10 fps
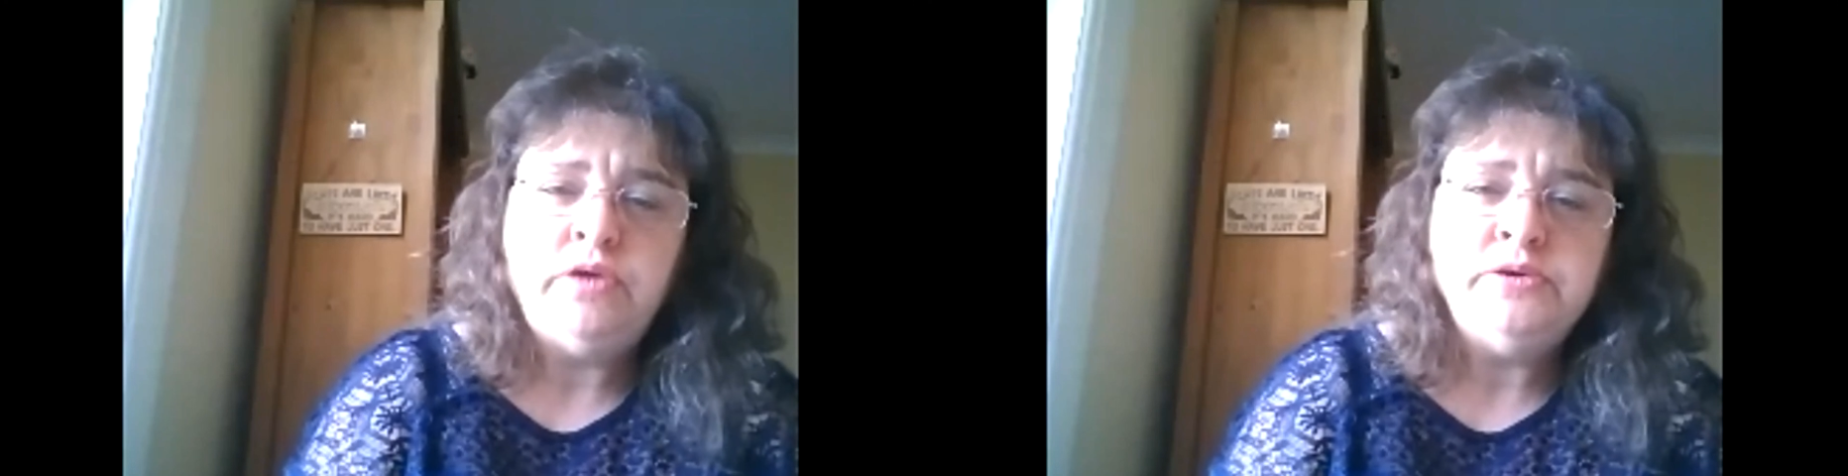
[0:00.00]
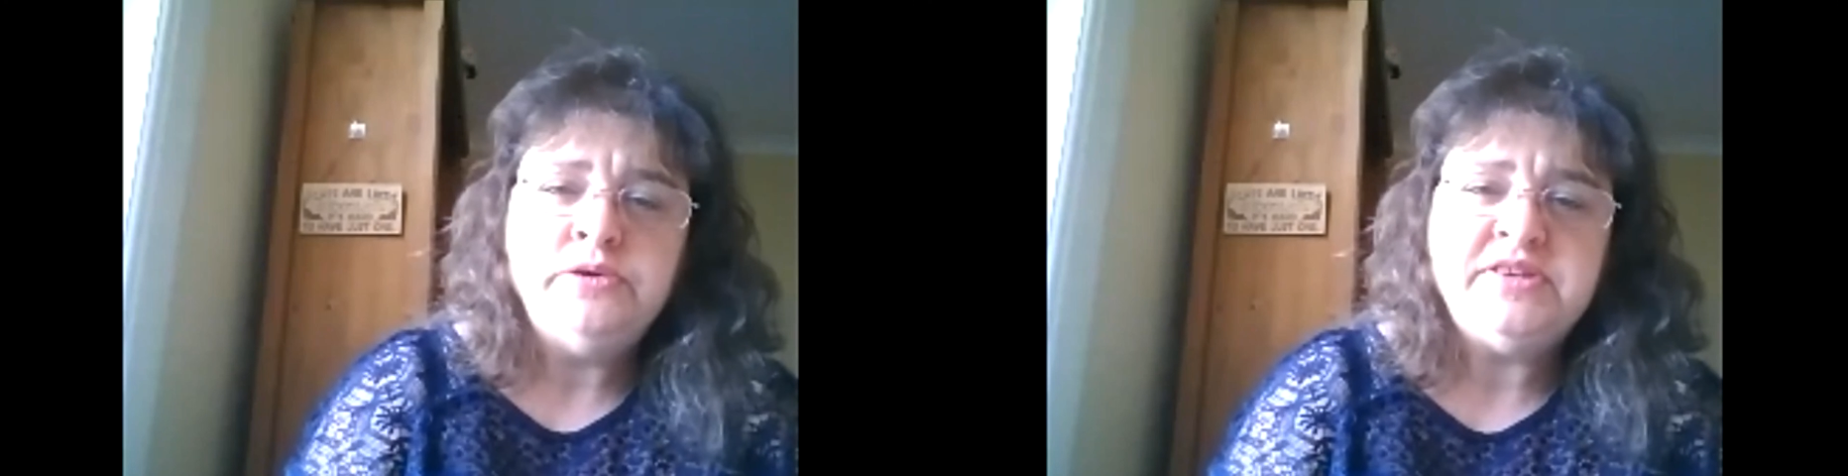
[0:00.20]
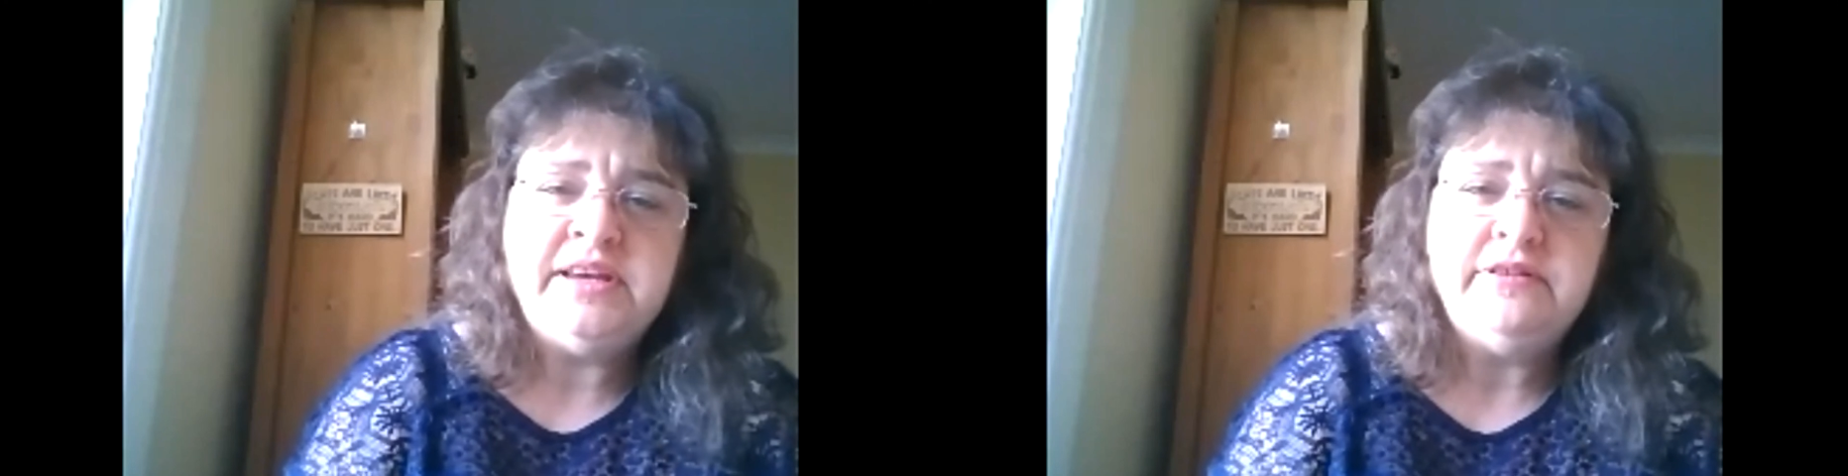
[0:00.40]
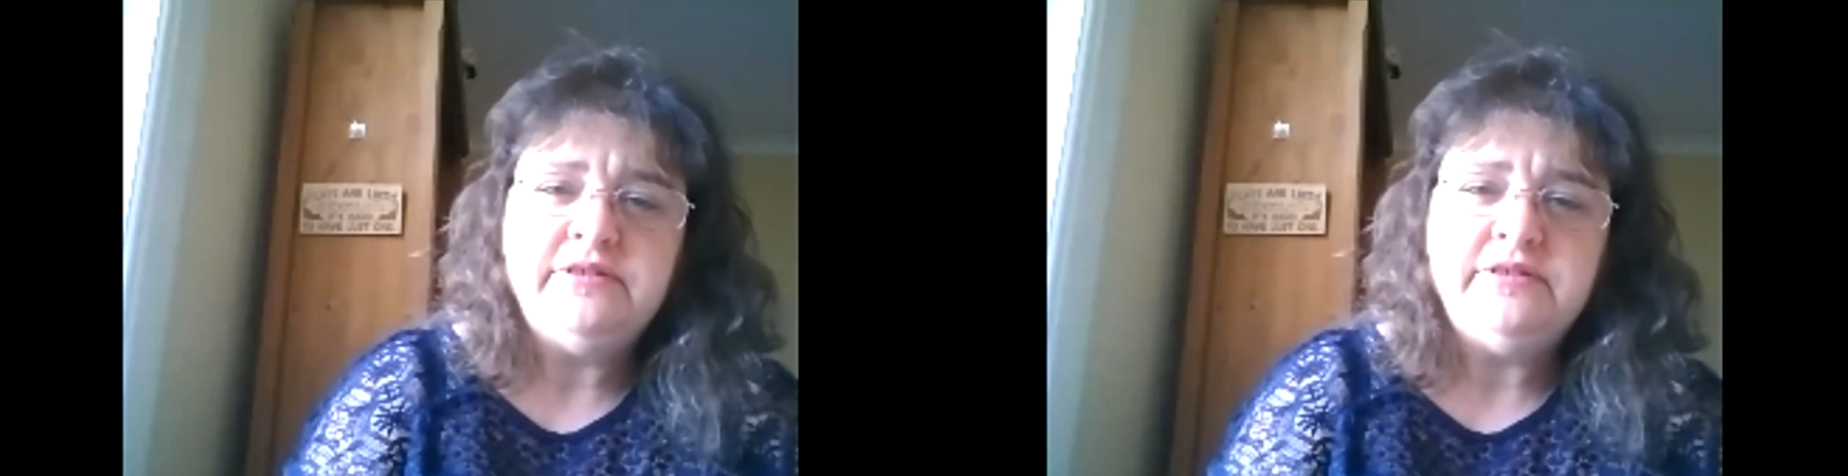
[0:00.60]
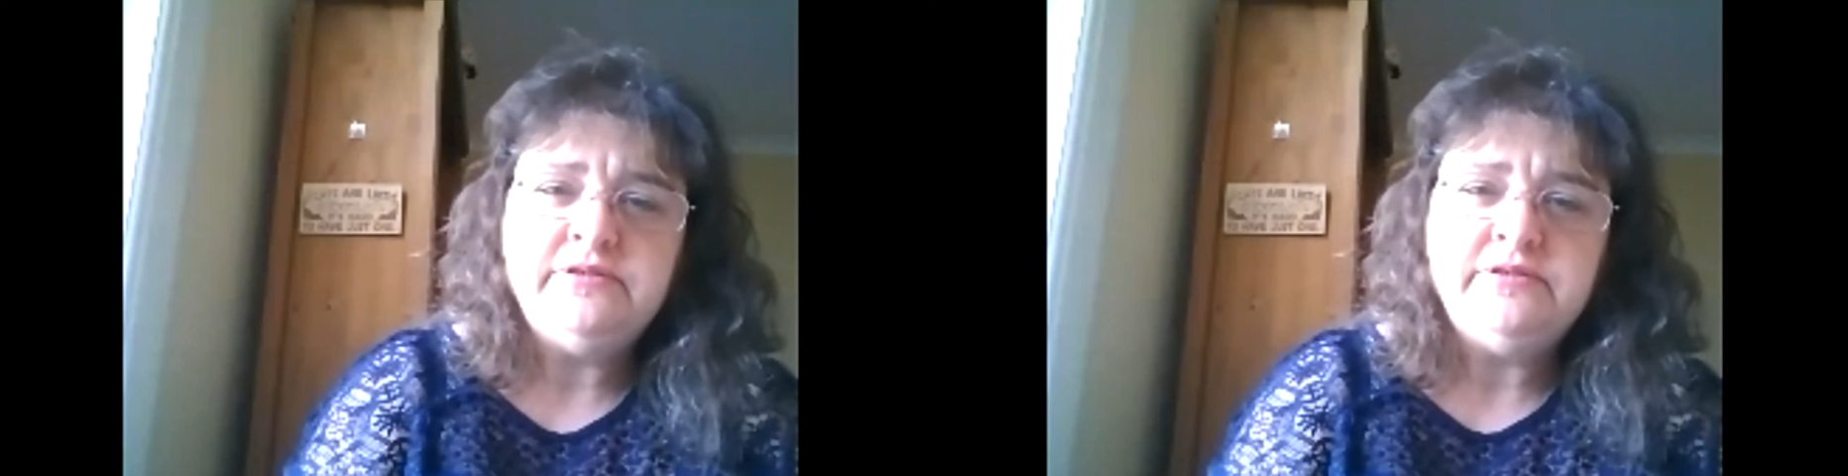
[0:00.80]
for Darren,